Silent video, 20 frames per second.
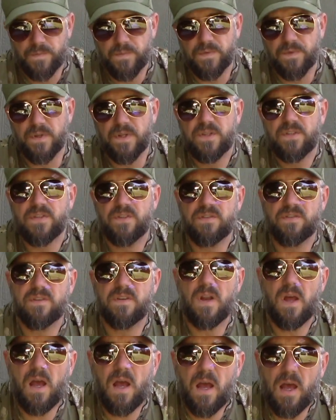This is
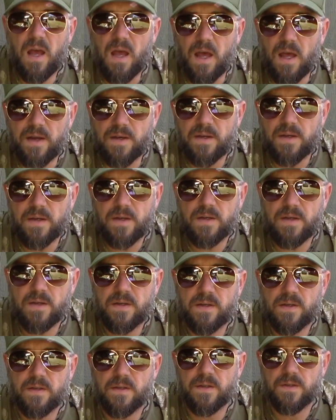not
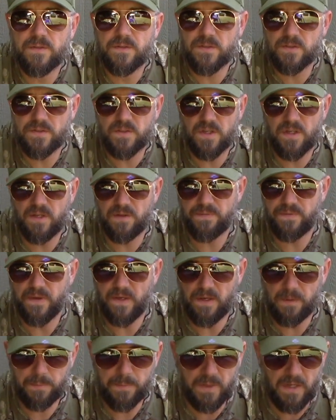just any
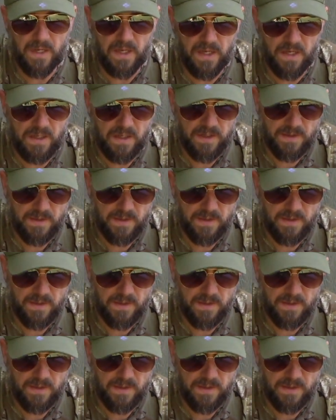fanny pack.